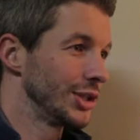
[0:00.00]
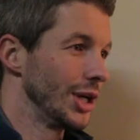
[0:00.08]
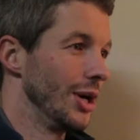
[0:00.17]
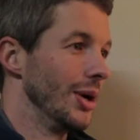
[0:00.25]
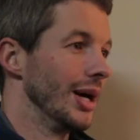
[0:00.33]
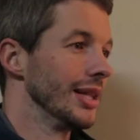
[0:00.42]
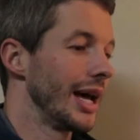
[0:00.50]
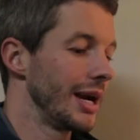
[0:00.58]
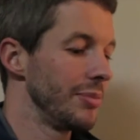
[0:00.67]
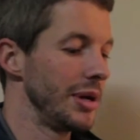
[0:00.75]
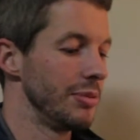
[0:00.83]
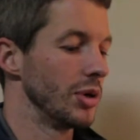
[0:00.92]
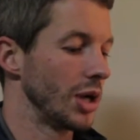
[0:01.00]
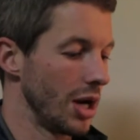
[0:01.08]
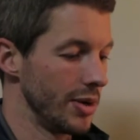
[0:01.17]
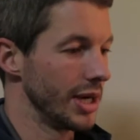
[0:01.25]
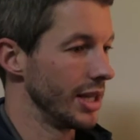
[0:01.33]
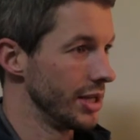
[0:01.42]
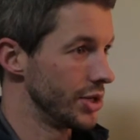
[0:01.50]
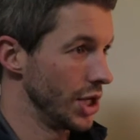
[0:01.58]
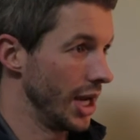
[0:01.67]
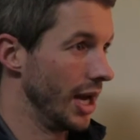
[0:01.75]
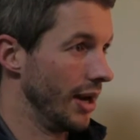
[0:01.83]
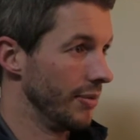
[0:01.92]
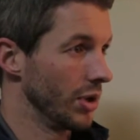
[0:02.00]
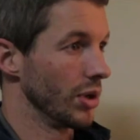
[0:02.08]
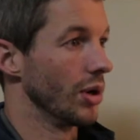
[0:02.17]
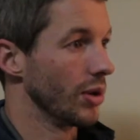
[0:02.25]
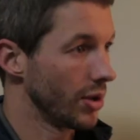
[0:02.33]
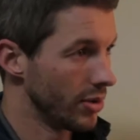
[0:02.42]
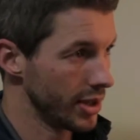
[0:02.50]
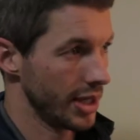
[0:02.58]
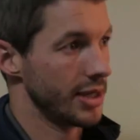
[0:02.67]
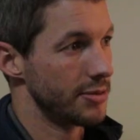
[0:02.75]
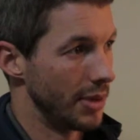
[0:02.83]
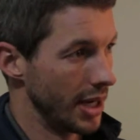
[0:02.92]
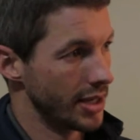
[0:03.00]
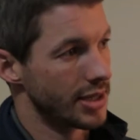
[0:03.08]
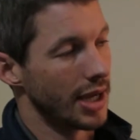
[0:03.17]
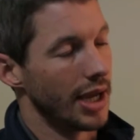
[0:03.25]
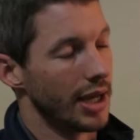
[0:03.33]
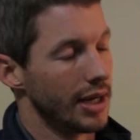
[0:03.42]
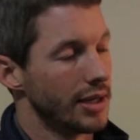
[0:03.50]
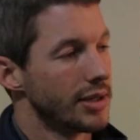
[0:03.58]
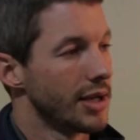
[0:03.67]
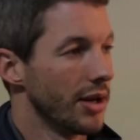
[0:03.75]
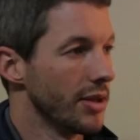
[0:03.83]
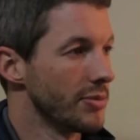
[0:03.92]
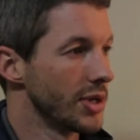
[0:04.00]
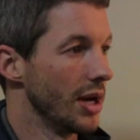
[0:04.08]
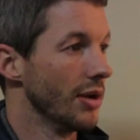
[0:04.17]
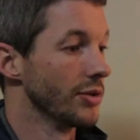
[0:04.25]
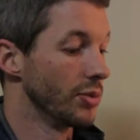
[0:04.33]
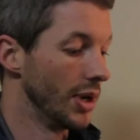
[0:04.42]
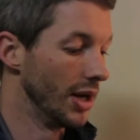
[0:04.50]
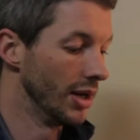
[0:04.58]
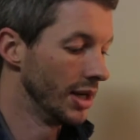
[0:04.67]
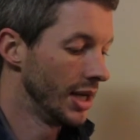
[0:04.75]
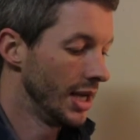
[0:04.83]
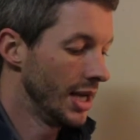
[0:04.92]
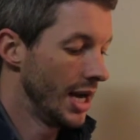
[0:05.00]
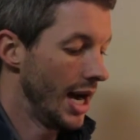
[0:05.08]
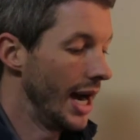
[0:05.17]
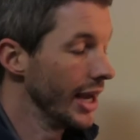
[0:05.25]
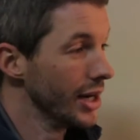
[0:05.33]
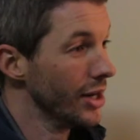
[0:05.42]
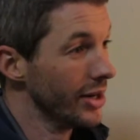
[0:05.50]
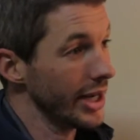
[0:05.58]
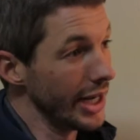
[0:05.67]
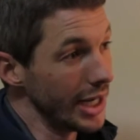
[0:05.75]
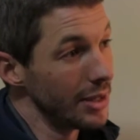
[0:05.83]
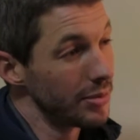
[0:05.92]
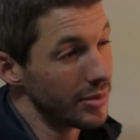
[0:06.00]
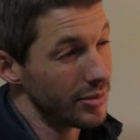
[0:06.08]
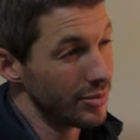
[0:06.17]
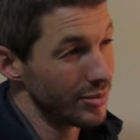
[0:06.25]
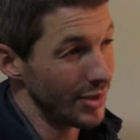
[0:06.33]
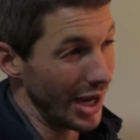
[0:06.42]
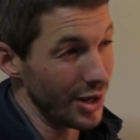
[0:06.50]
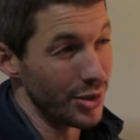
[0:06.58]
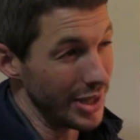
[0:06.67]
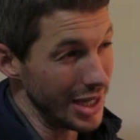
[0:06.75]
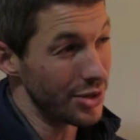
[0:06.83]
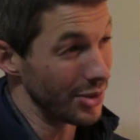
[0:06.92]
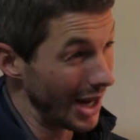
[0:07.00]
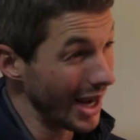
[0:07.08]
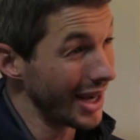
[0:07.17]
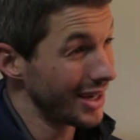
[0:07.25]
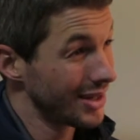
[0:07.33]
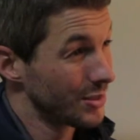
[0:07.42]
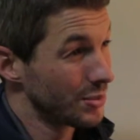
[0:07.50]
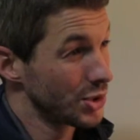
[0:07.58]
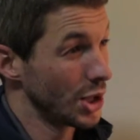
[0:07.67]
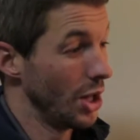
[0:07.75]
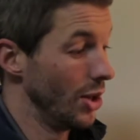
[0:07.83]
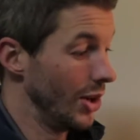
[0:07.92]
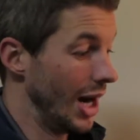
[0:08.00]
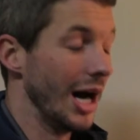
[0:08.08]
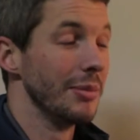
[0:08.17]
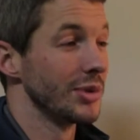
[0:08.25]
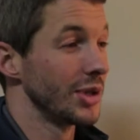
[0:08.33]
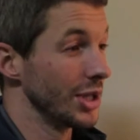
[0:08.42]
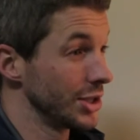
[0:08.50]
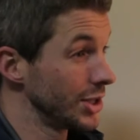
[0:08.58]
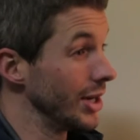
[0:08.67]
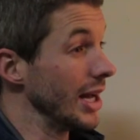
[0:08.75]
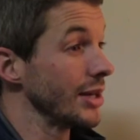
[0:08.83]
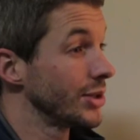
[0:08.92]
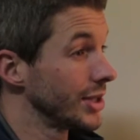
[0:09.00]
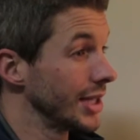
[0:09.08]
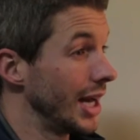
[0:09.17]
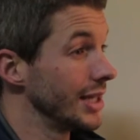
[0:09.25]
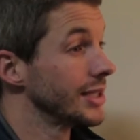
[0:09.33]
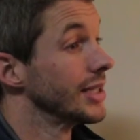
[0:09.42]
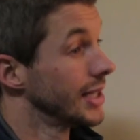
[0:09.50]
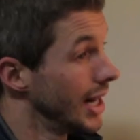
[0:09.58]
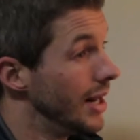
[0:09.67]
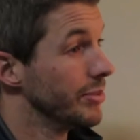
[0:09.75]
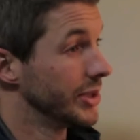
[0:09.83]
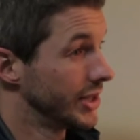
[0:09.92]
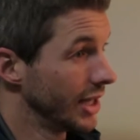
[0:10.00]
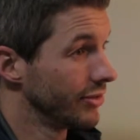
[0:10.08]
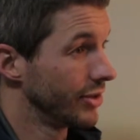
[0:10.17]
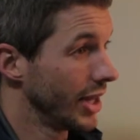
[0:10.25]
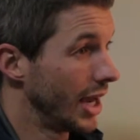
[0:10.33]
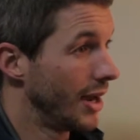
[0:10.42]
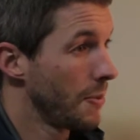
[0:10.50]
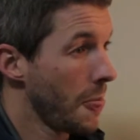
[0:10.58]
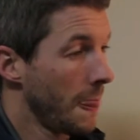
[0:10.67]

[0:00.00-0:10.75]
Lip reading: So a lot of people go into the gym or go into this mindset and tell themselves, well, I know I don't eat great, so I'm going to start exercising to compensate for that.